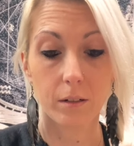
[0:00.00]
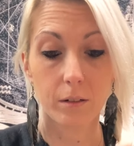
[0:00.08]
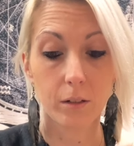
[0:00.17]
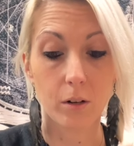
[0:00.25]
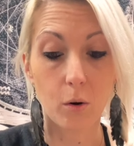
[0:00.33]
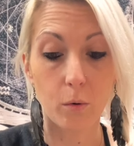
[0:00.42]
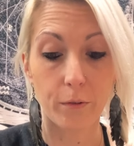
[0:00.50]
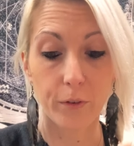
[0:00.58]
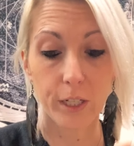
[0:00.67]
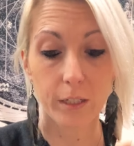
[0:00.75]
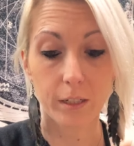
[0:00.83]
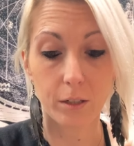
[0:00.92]
no
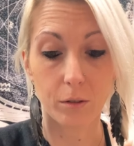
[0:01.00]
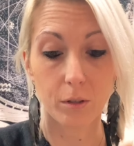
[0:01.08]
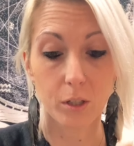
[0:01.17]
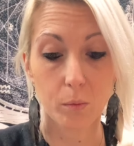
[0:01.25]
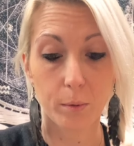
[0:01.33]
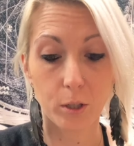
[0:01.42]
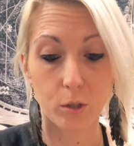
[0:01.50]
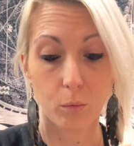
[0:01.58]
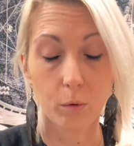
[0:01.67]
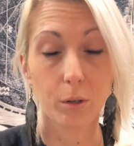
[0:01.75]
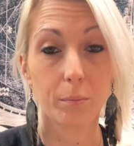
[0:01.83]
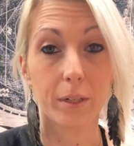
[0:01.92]
offense to the spiritual
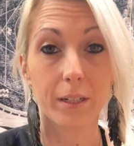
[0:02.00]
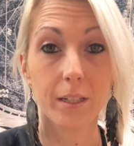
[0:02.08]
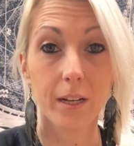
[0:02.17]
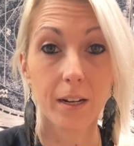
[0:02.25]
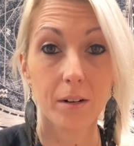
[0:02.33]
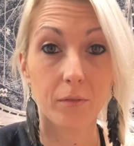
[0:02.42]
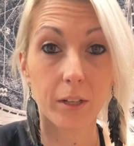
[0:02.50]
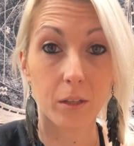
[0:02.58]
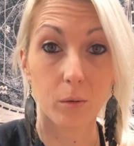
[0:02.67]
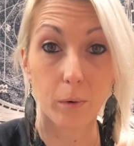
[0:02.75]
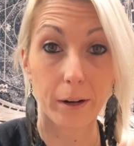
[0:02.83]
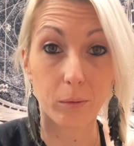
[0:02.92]
world, but it's kind of like
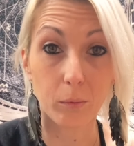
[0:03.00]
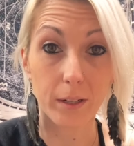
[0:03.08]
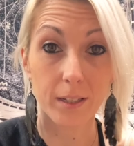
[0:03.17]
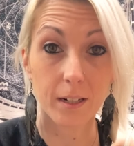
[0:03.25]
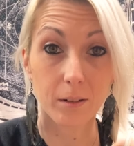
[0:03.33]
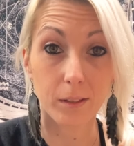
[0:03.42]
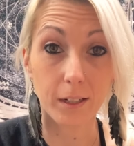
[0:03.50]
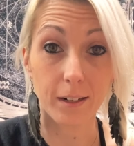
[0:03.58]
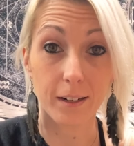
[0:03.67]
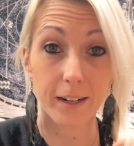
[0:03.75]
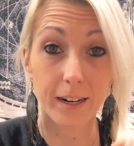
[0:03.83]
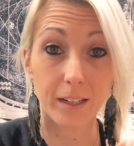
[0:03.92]
the Wild West out
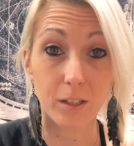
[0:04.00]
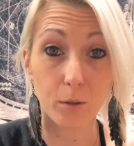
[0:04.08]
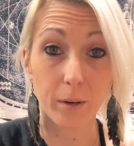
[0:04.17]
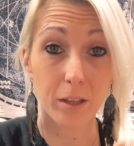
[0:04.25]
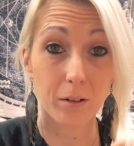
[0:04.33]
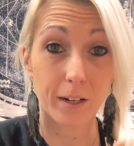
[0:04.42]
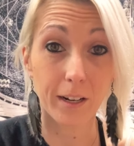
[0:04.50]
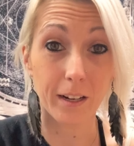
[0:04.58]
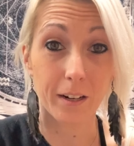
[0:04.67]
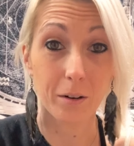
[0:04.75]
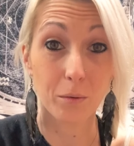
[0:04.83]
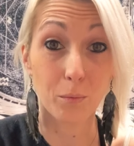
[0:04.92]
there, and you either
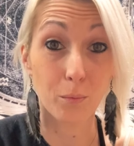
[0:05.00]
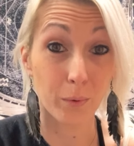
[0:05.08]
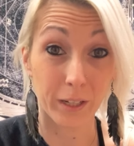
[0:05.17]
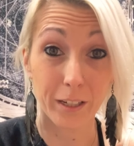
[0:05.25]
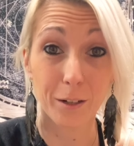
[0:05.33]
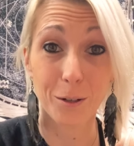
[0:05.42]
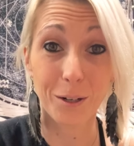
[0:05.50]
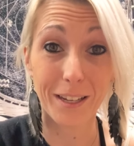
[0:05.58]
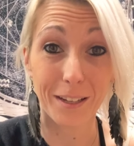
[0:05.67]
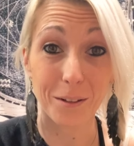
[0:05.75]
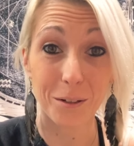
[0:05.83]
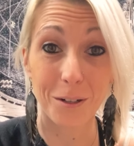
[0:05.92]
get a really good
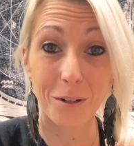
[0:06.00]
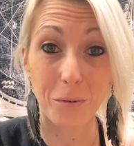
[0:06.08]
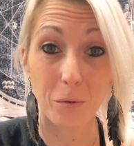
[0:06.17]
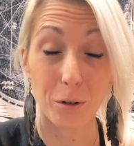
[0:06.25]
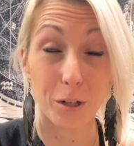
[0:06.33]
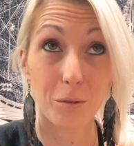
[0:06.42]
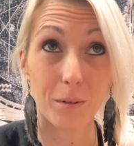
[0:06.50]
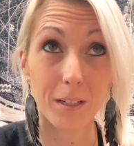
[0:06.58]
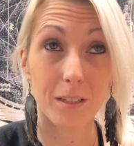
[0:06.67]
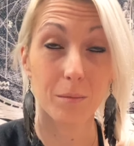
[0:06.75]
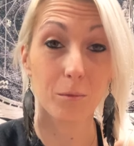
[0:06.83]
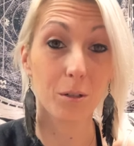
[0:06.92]
healer or you
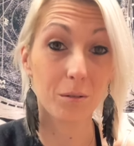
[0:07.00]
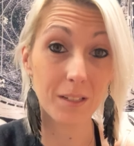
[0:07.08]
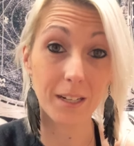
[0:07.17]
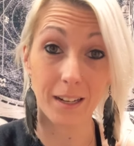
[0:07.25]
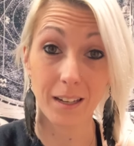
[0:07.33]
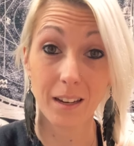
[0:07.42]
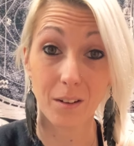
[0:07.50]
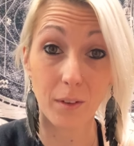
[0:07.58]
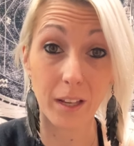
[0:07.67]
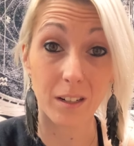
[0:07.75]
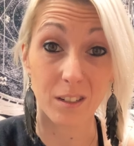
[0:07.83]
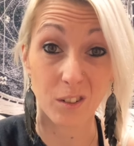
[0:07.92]
get someone who's taking
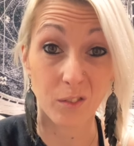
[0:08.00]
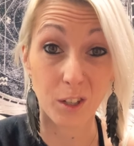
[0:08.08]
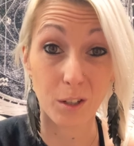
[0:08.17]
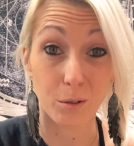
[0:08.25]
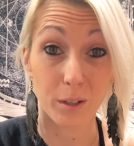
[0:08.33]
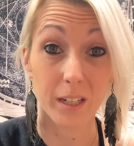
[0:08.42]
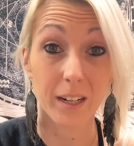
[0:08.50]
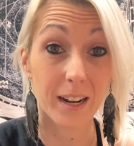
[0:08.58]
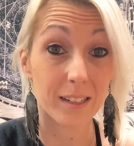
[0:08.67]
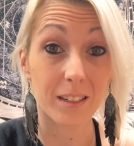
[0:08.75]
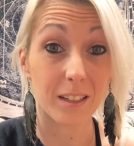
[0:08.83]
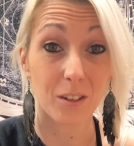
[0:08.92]
advantage of you and
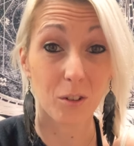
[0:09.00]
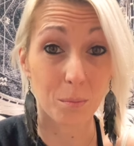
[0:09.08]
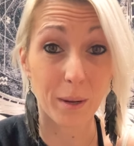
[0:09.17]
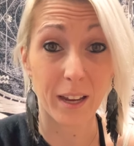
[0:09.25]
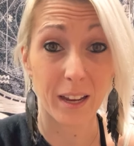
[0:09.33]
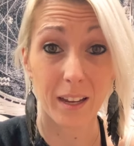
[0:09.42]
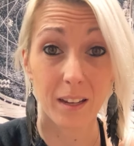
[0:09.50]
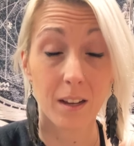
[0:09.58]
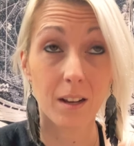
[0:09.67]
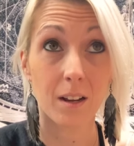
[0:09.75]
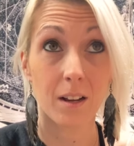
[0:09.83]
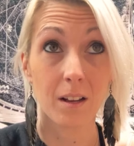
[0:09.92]
asking you to pay
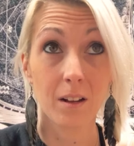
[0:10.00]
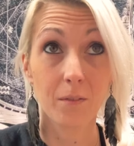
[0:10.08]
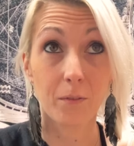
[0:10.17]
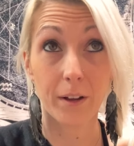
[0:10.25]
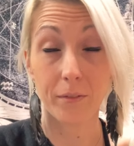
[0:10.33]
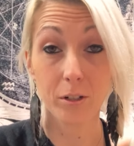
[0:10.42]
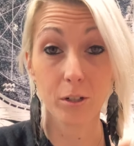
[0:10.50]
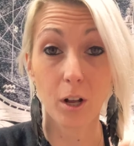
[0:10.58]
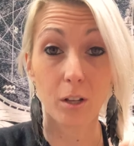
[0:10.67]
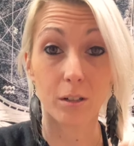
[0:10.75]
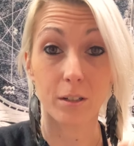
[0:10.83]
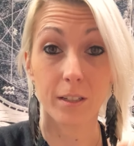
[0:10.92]

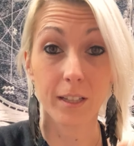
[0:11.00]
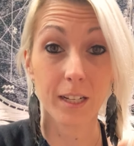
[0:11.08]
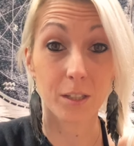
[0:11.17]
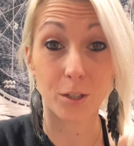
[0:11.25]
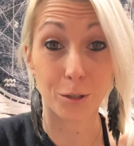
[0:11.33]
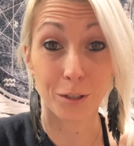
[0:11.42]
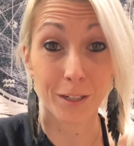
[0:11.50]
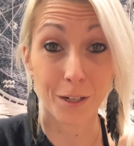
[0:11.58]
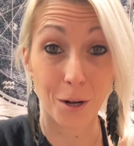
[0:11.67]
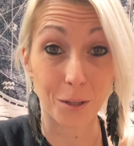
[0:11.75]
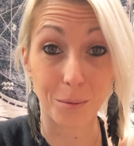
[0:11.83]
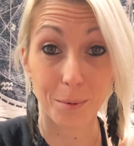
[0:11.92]
$500, and that's certainly
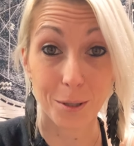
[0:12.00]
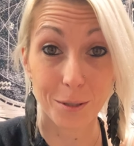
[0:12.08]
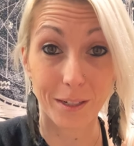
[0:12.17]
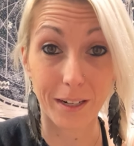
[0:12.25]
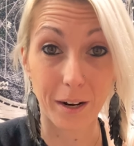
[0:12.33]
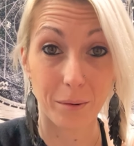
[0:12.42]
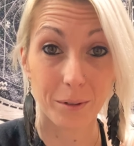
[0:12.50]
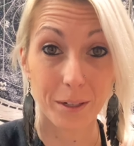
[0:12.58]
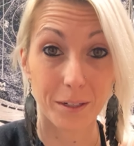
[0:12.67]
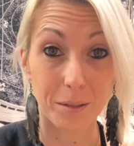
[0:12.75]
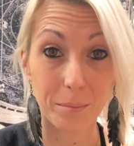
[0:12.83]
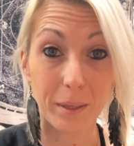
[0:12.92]
not the person I
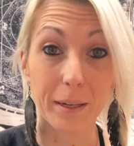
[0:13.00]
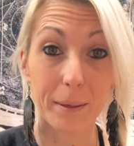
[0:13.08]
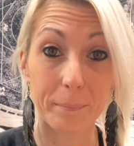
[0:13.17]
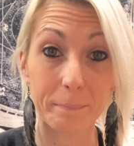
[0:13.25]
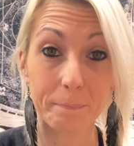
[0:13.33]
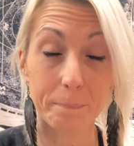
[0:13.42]
wanted to be.